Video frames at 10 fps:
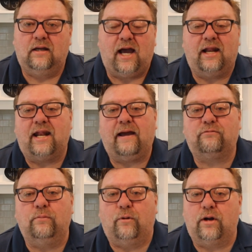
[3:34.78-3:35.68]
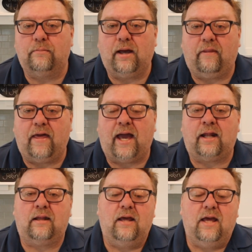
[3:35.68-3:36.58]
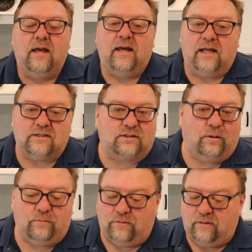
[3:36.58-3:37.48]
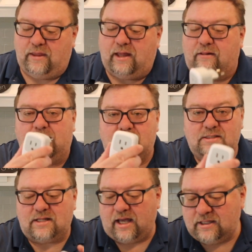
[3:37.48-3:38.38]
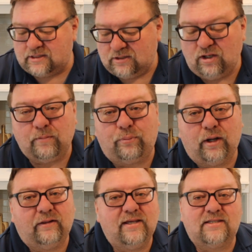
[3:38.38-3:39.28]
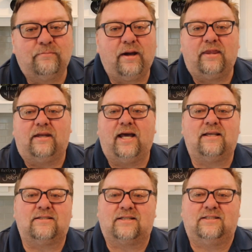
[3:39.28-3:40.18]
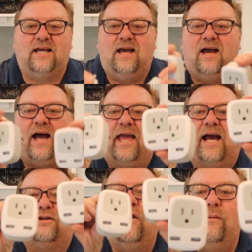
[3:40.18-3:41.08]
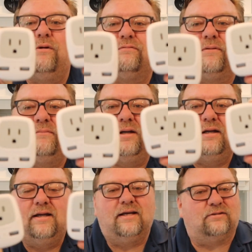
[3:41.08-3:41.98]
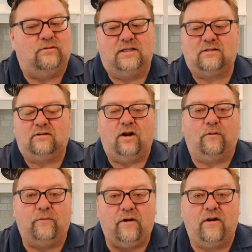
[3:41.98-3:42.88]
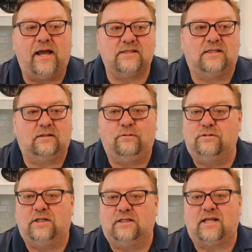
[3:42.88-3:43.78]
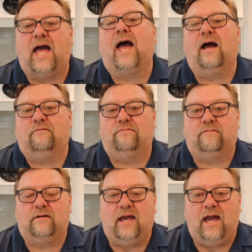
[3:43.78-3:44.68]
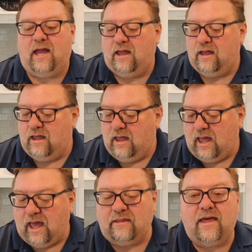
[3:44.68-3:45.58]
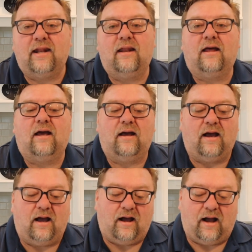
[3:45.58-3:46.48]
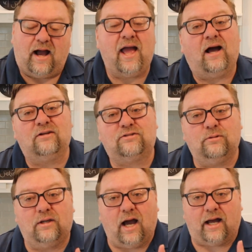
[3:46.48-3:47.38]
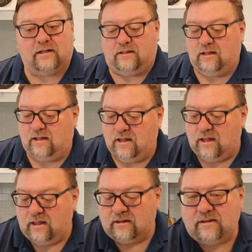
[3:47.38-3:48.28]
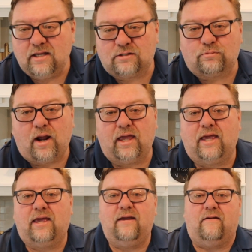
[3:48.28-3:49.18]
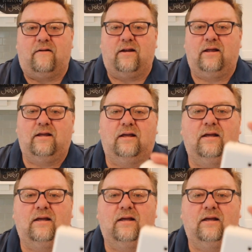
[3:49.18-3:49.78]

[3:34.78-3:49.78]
I didn't have to worry about that. And so, yeah, this is nice. You can plug these in by the desks. I got two of them. So these are, they're nice cruise things to have, okay? And then I also got this right here,